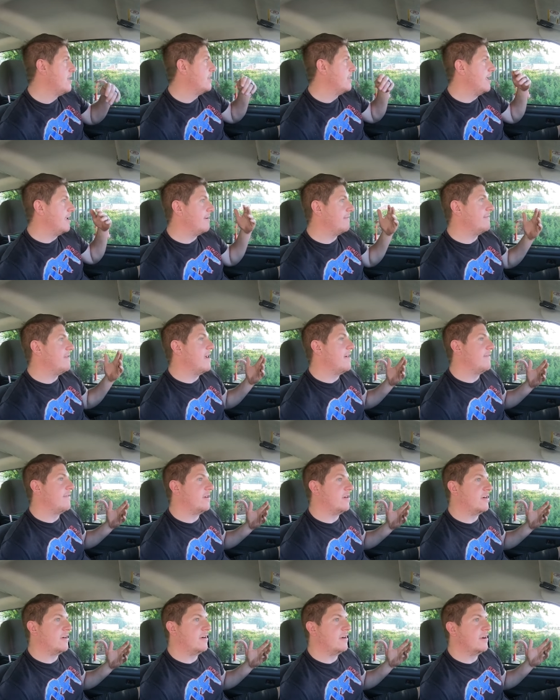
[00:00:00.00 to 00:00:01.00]
They've
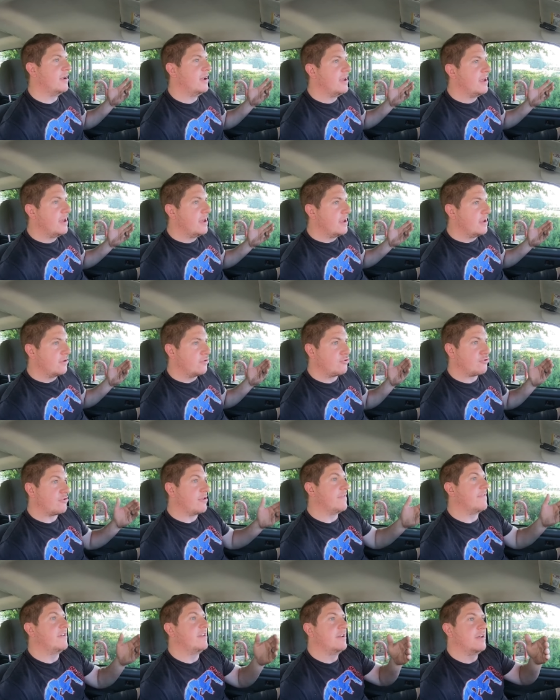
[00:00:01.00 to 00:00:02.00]
never
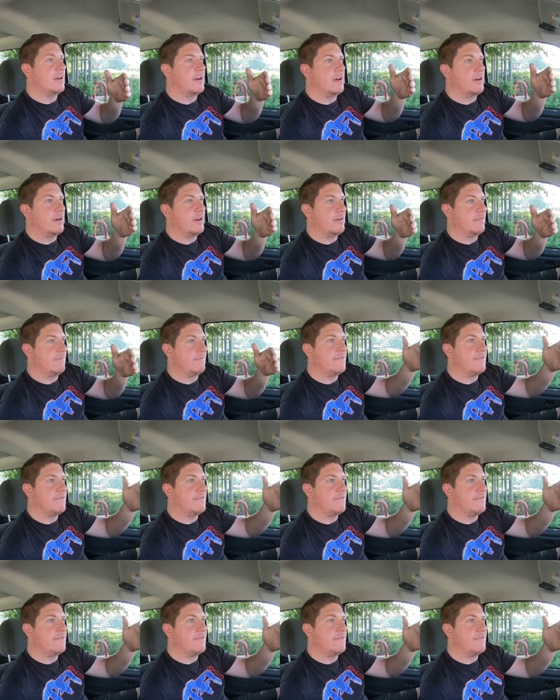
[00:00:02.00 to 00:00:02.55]
driven a uh,